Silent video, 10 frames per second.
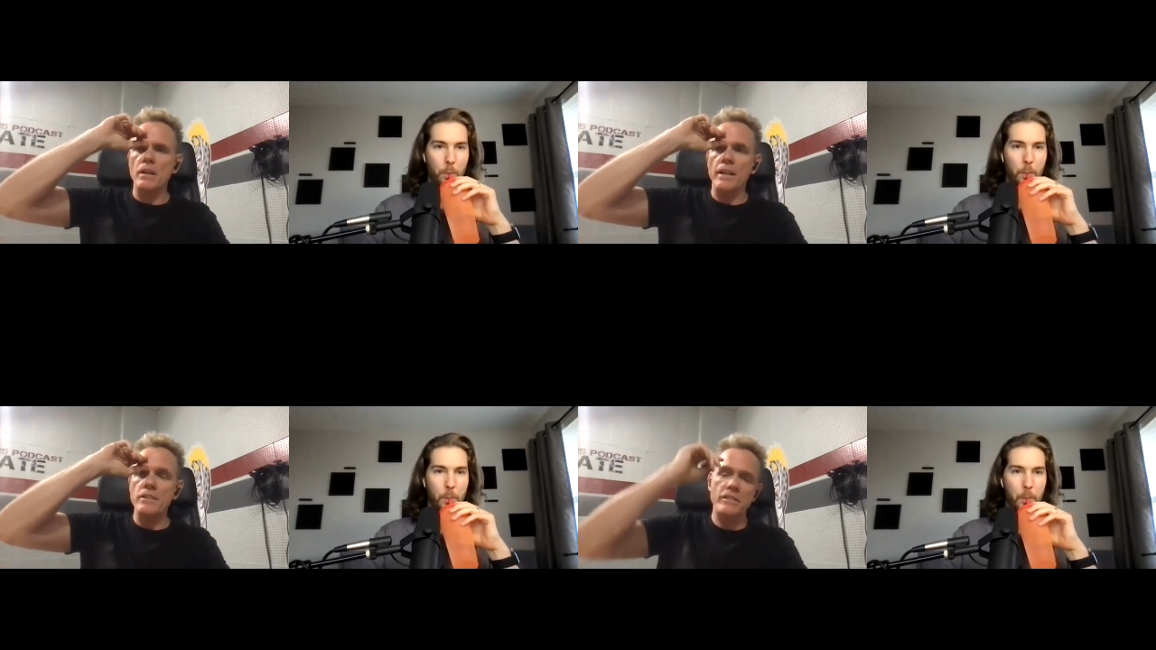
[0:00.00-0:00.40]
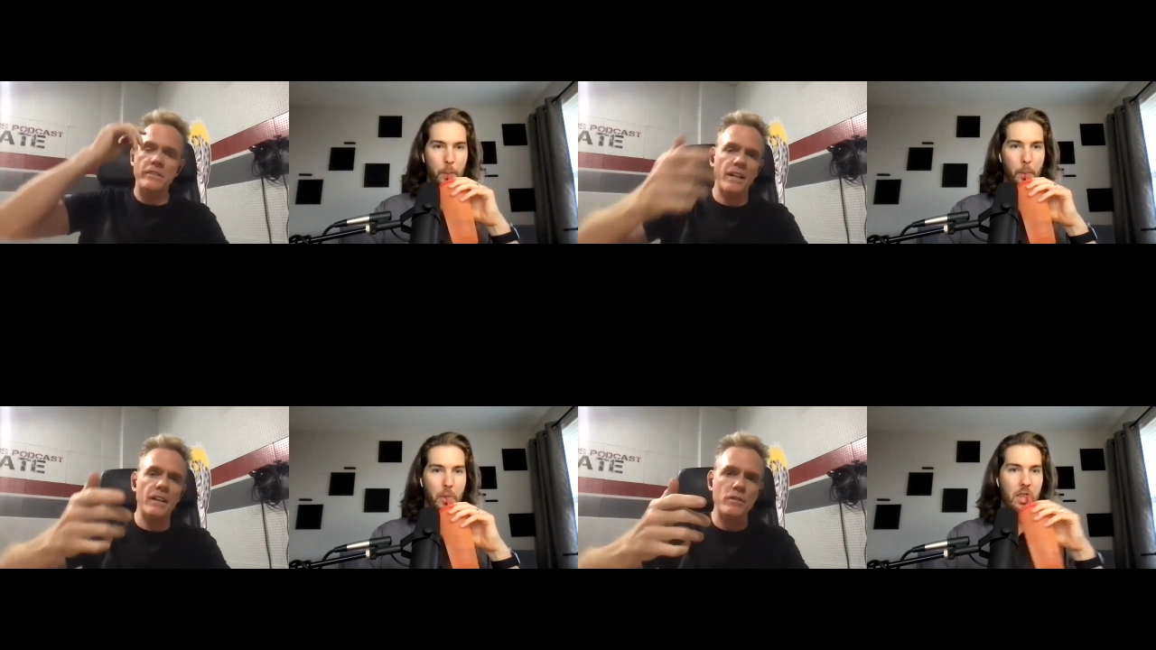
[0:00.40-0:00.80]
Speaker 1: Uh, and
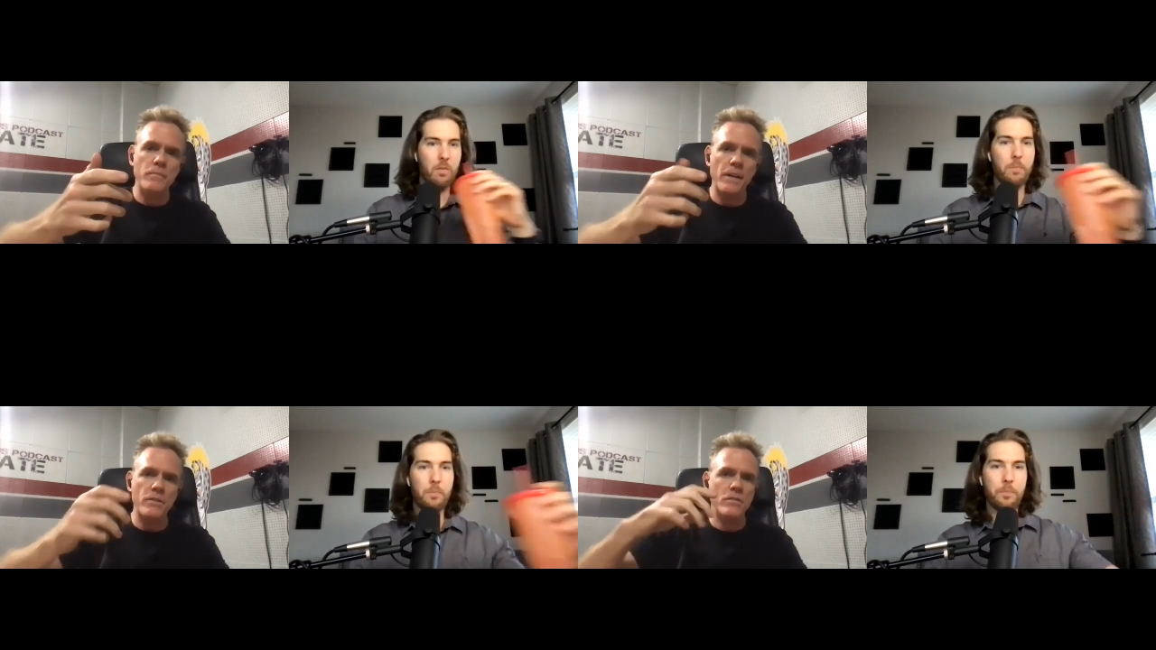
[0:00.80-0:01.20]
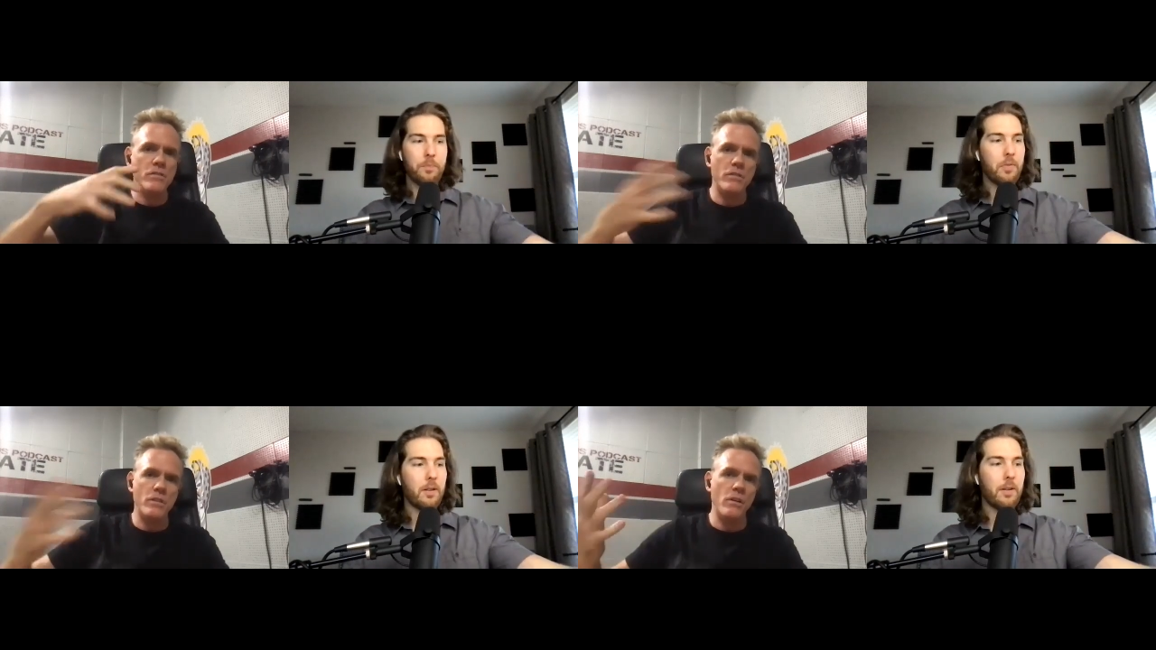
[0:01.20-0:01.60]
she's an English major,
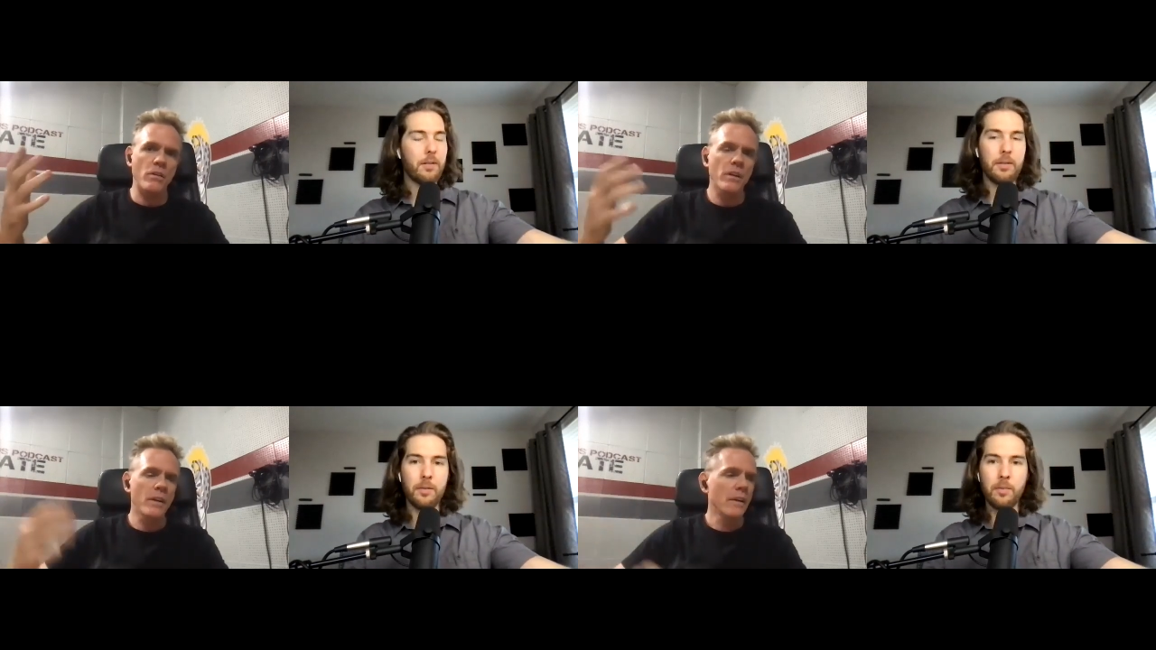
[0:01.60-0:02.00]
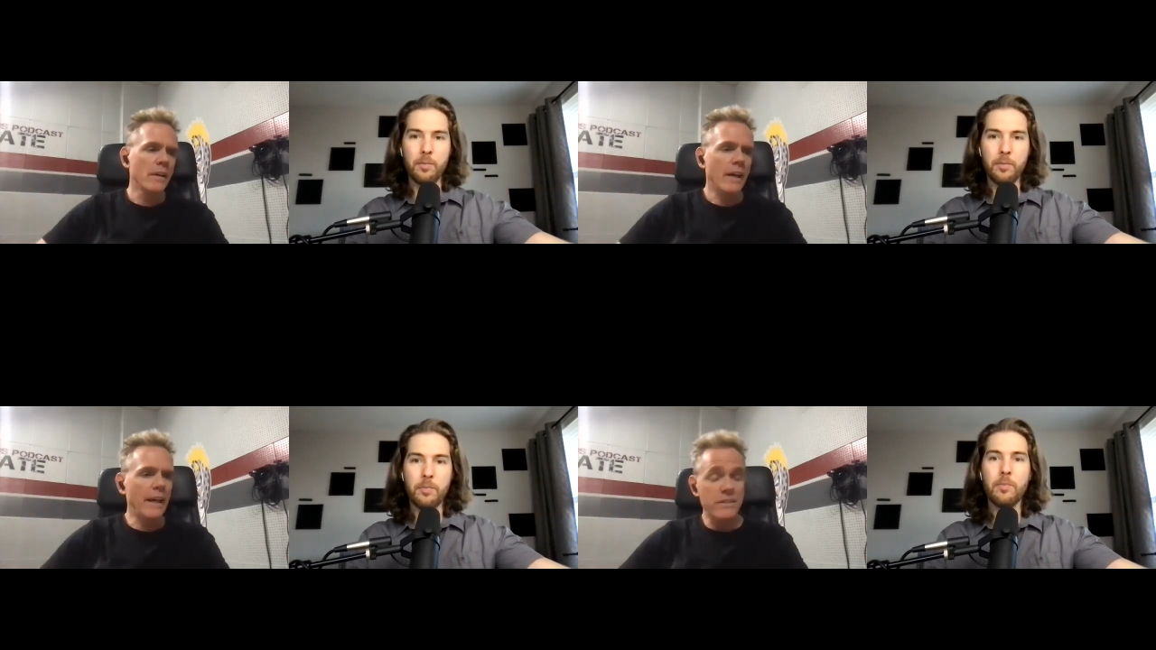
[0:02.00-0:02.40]
so
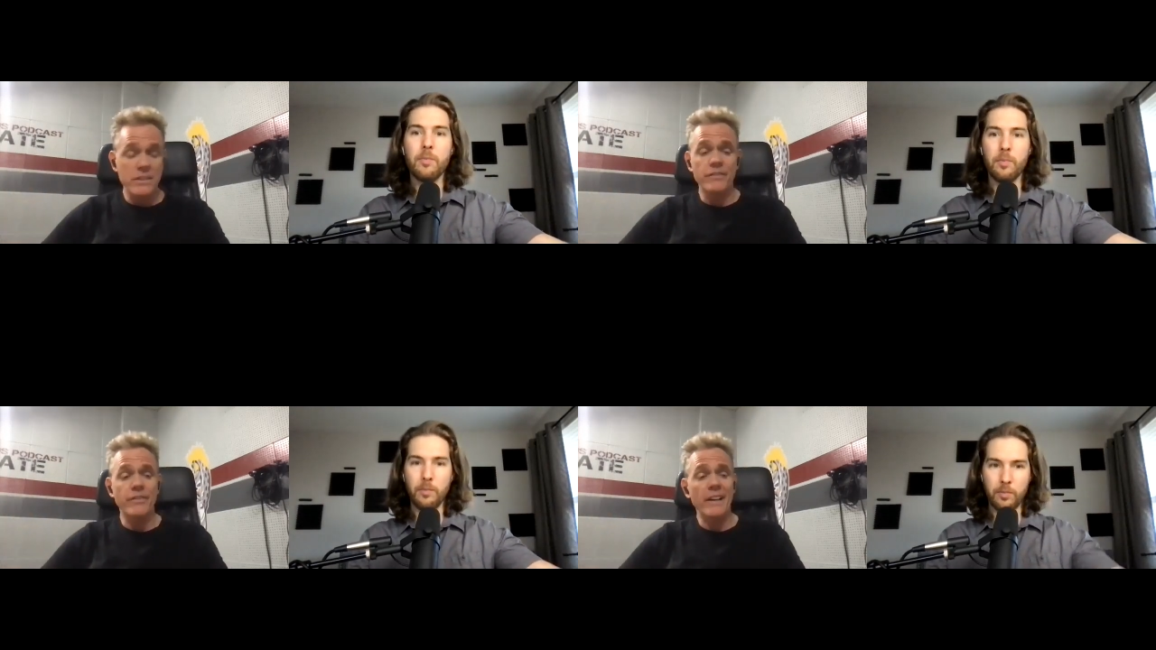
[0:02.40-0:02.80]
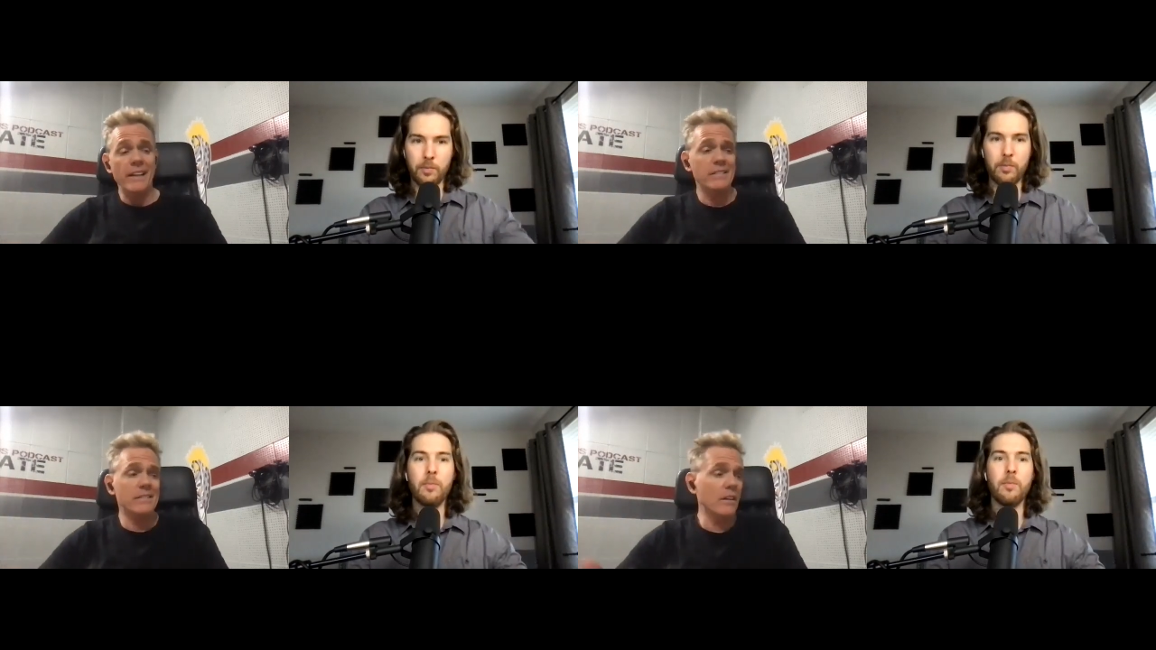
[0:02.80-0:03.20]
and she's
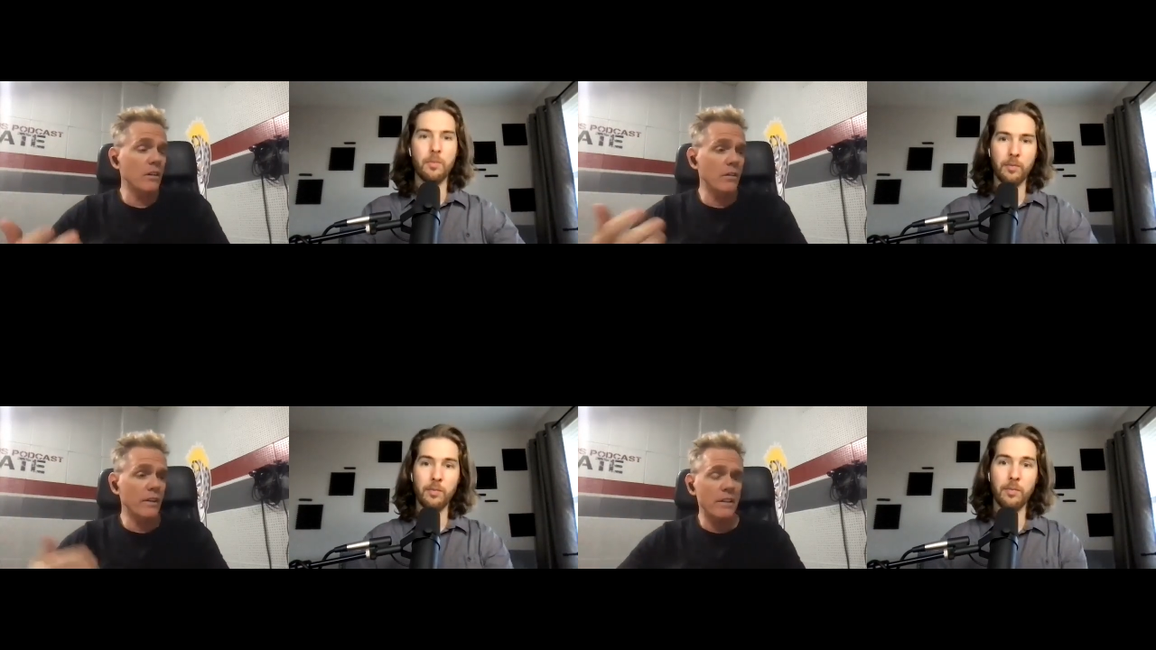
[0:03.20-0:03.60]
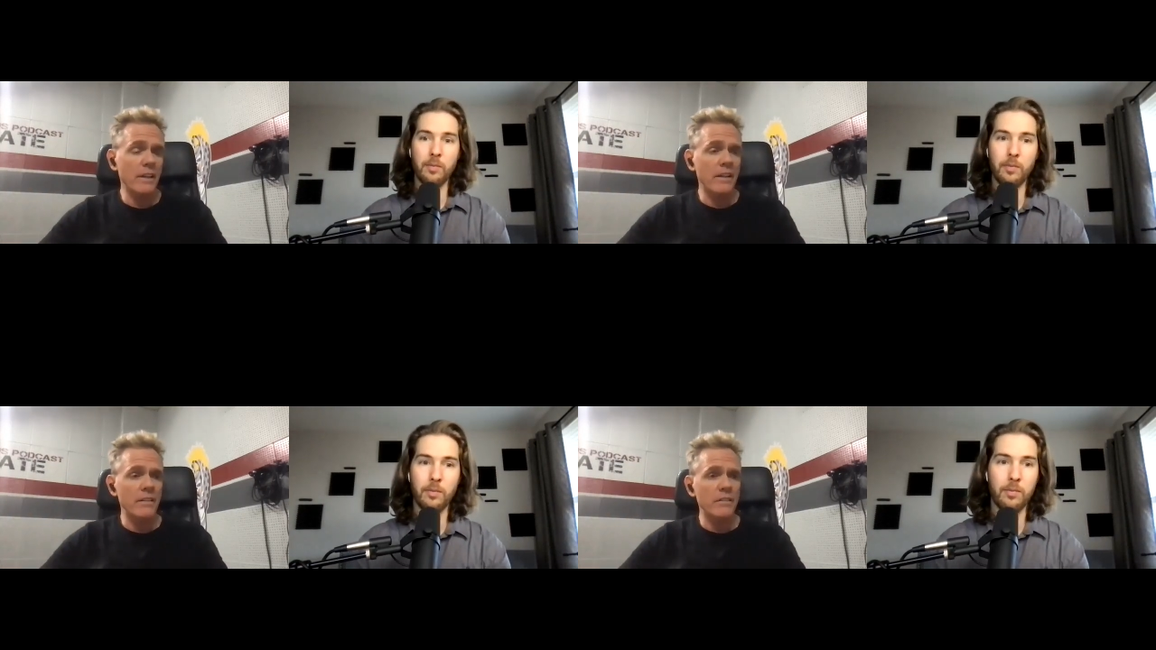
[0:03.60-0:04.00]
funny. So and,
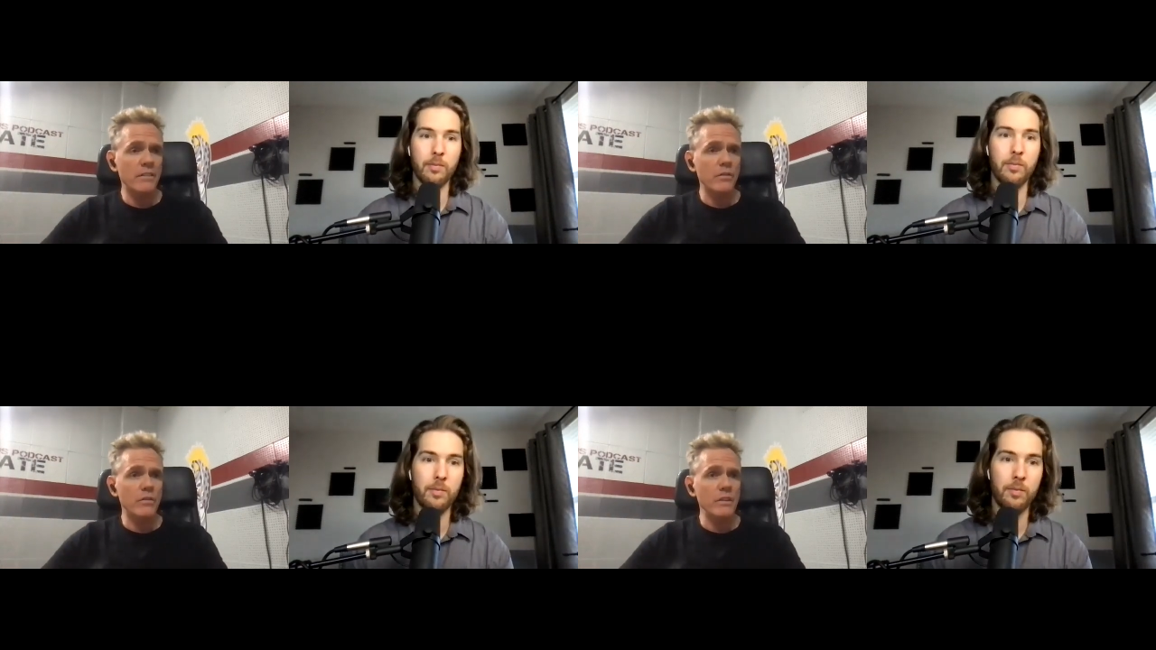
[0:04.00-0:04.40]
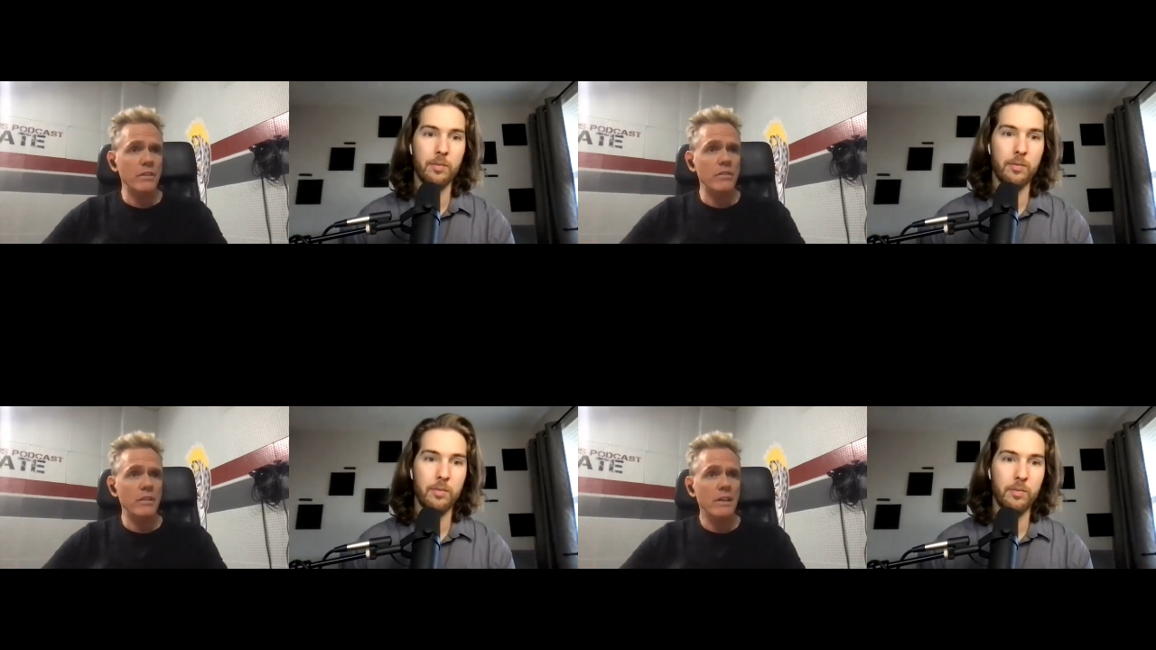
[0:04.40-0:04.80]
and so she's